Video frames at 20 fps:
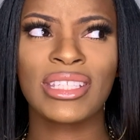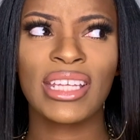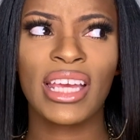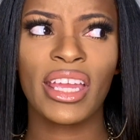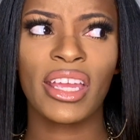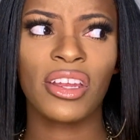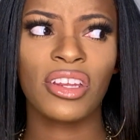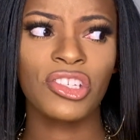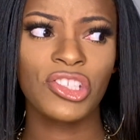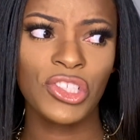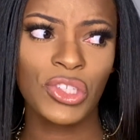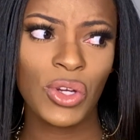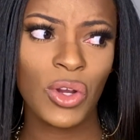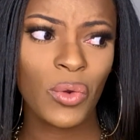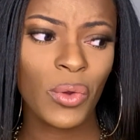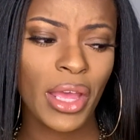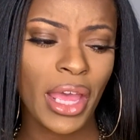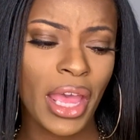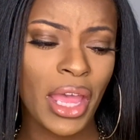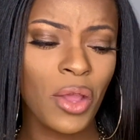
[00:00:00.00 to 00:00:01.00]
like, is you
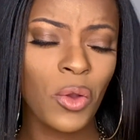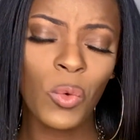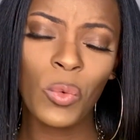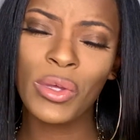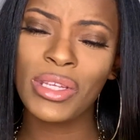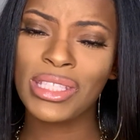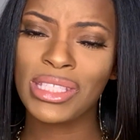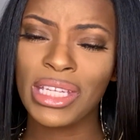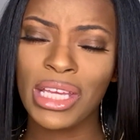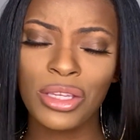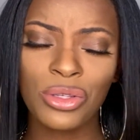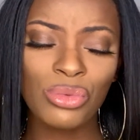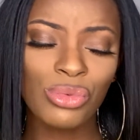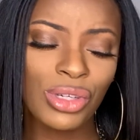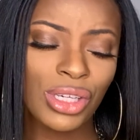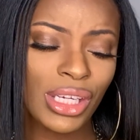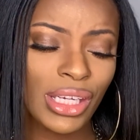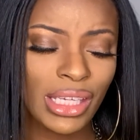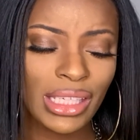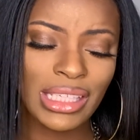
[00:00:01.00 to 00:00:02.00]
okay? Who is that? You
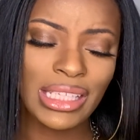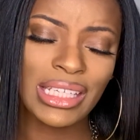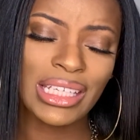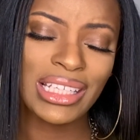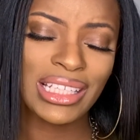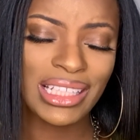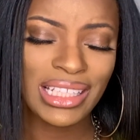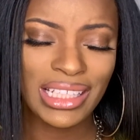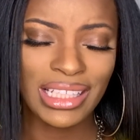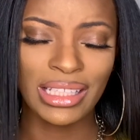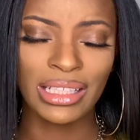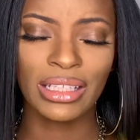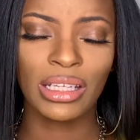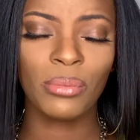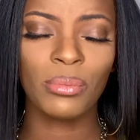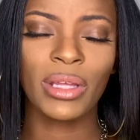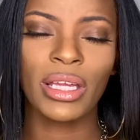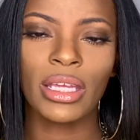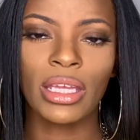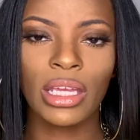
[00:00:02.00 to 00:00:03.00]
good?
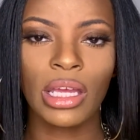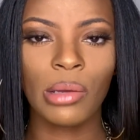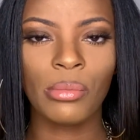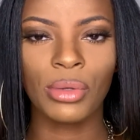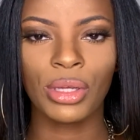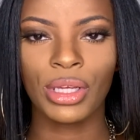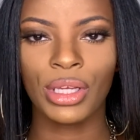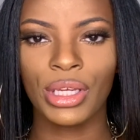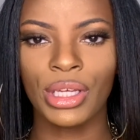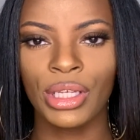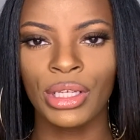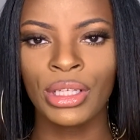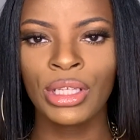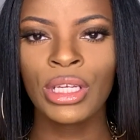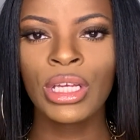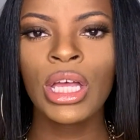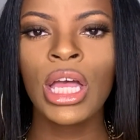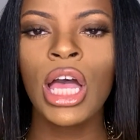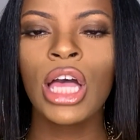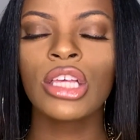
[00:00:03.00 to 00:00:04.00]
I'm like, yeah, I'm good.
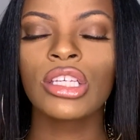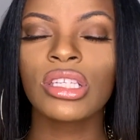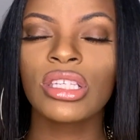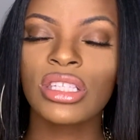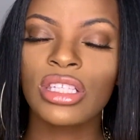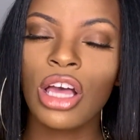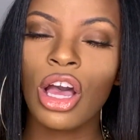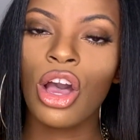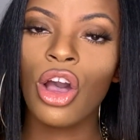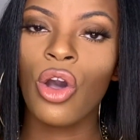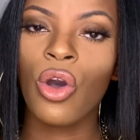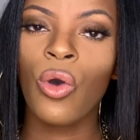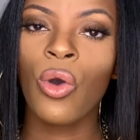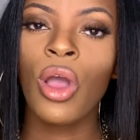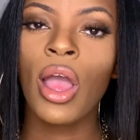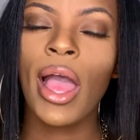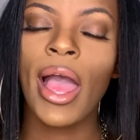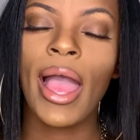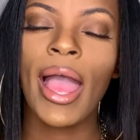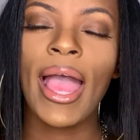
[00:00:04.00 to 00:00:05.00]
So
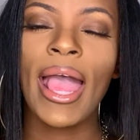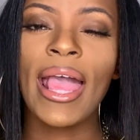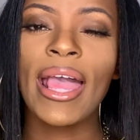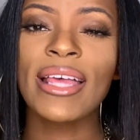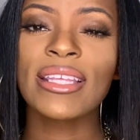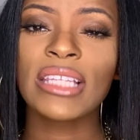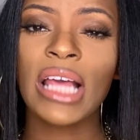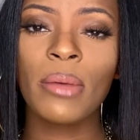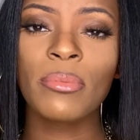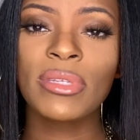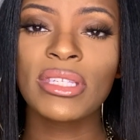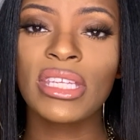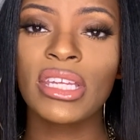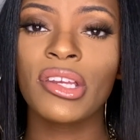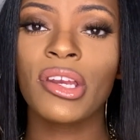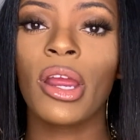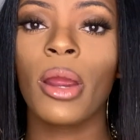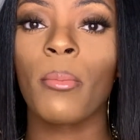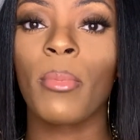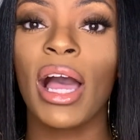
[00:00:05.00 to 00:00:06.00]
as I'm sitting
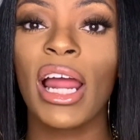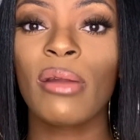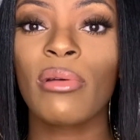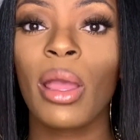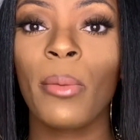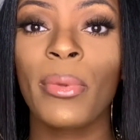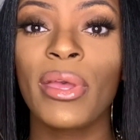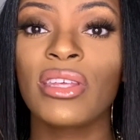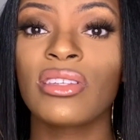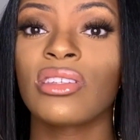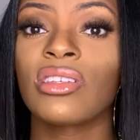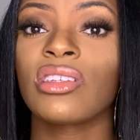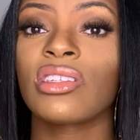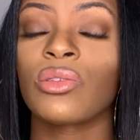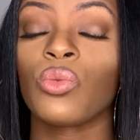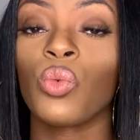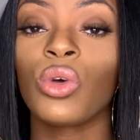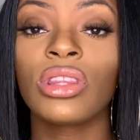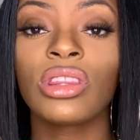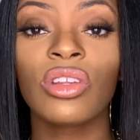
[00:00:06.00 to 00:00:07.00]
there minding my business
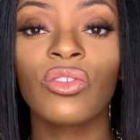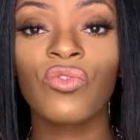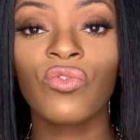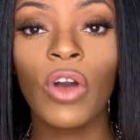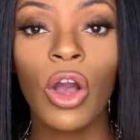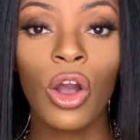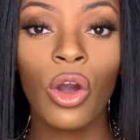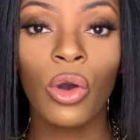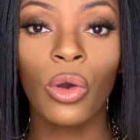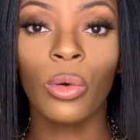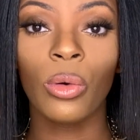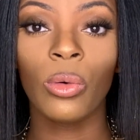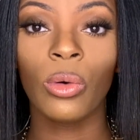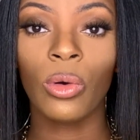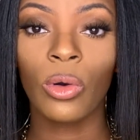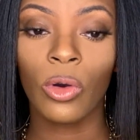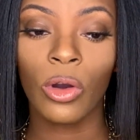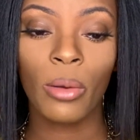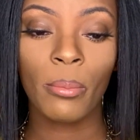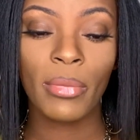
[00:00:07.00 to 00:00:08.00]
with the phone
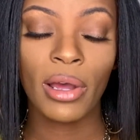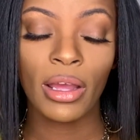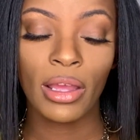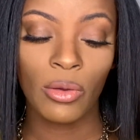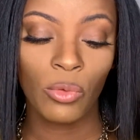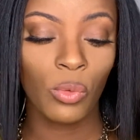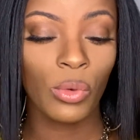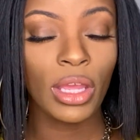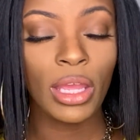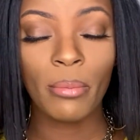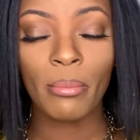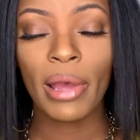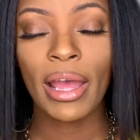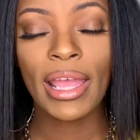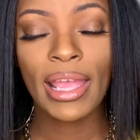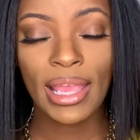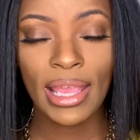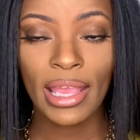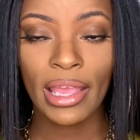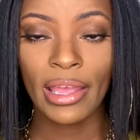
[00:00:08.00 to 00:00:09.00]
in my
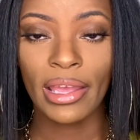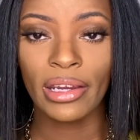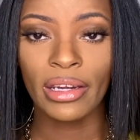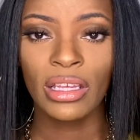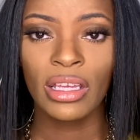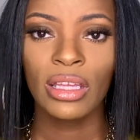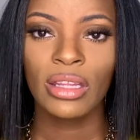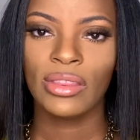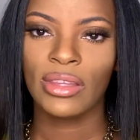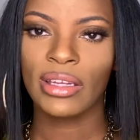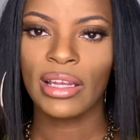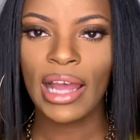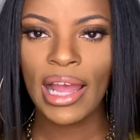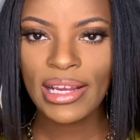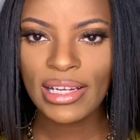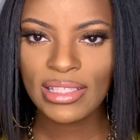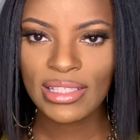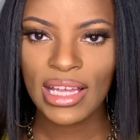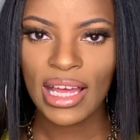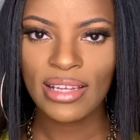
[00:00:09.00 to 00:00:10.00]
hand, the guy
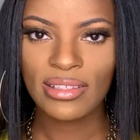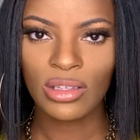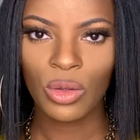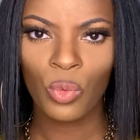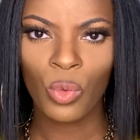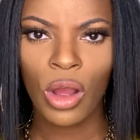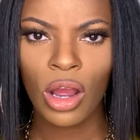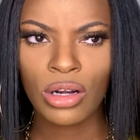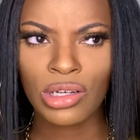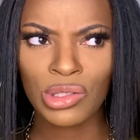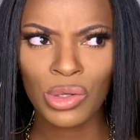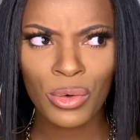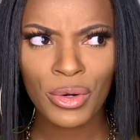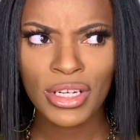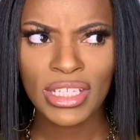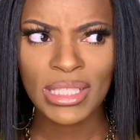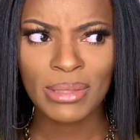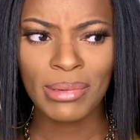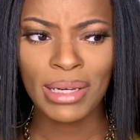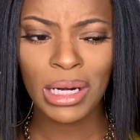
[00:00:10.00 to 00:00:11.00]
decides to walk
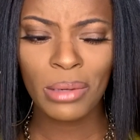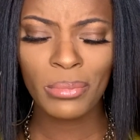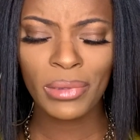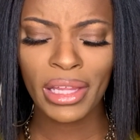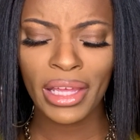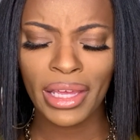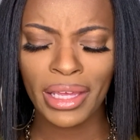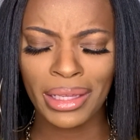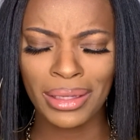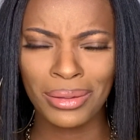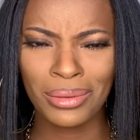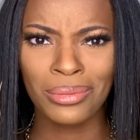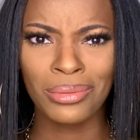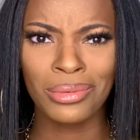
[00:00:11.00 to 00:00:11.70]
towards me, and I'm like,